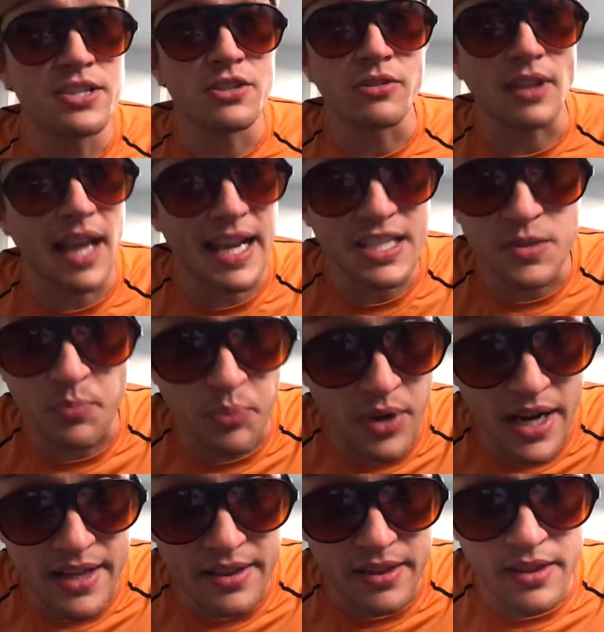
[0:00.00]
your last
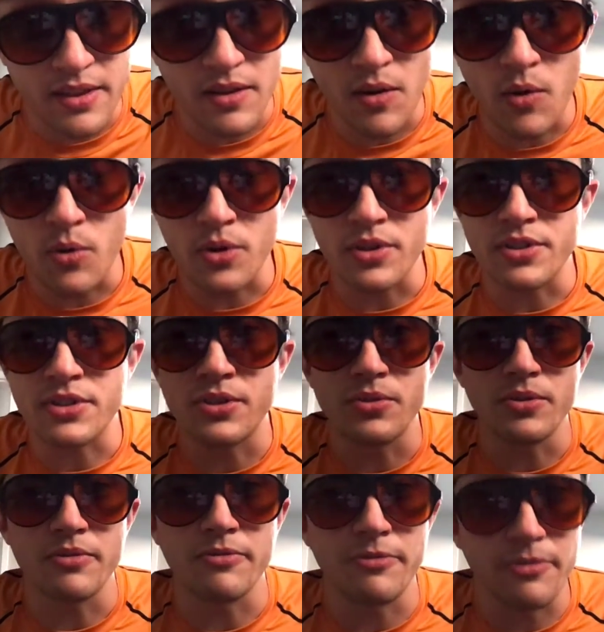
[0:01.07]
breath or to
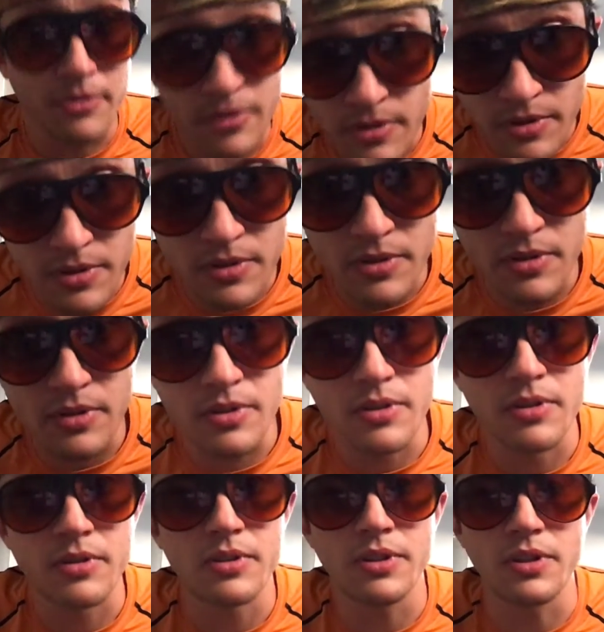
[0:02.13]

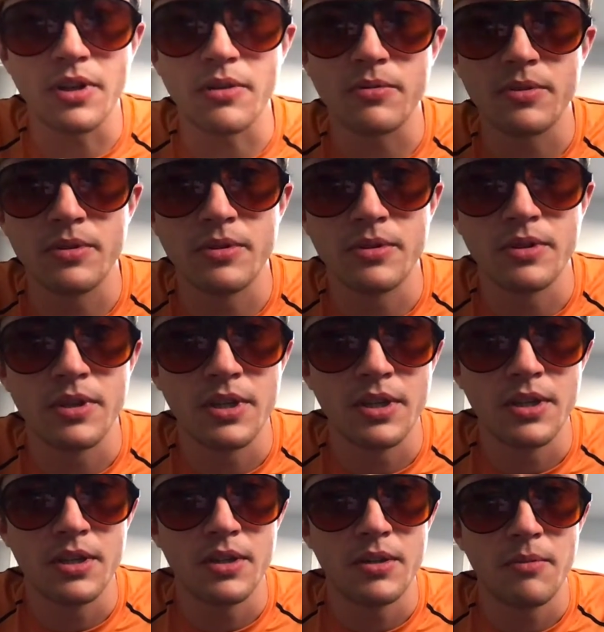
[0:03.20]
have,
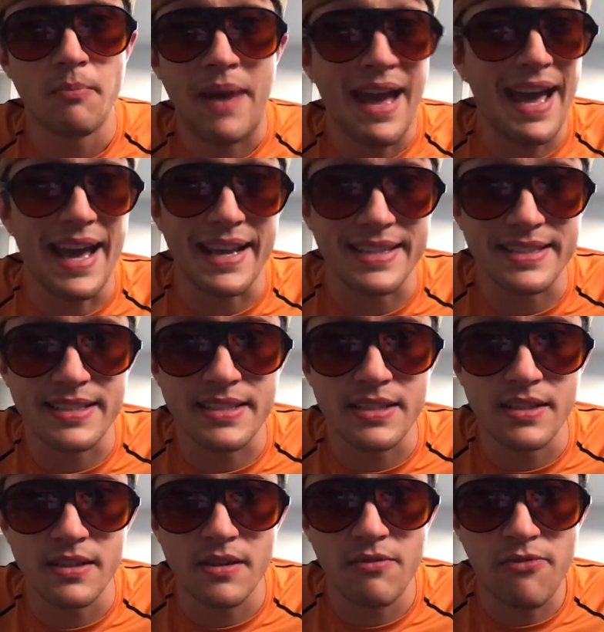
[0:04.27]
passed
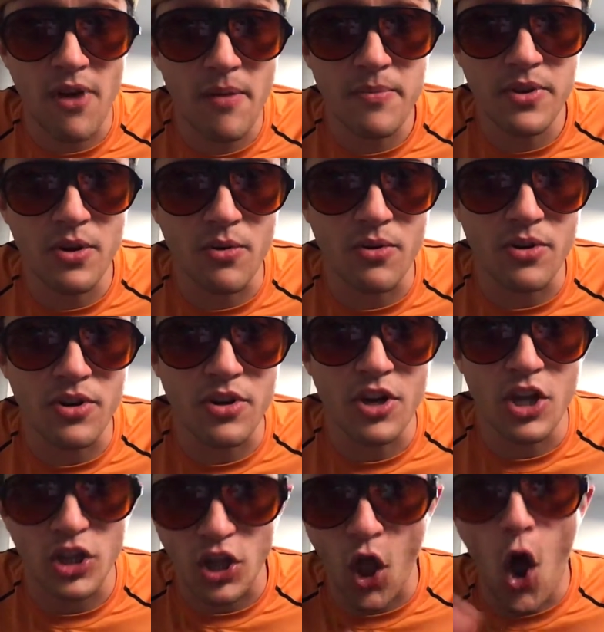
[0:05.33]
from your
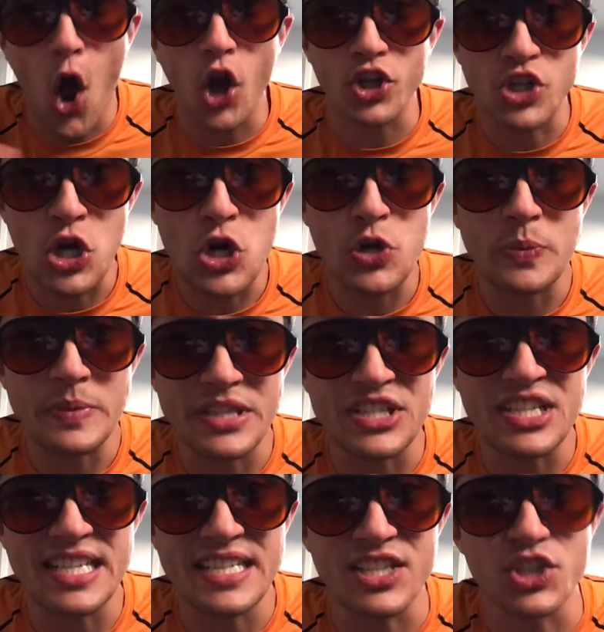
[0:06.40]
long-term
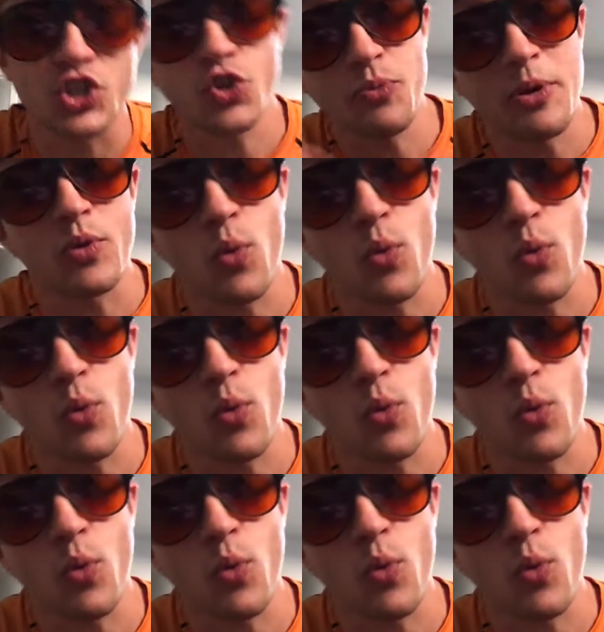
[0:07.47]
diseases you've been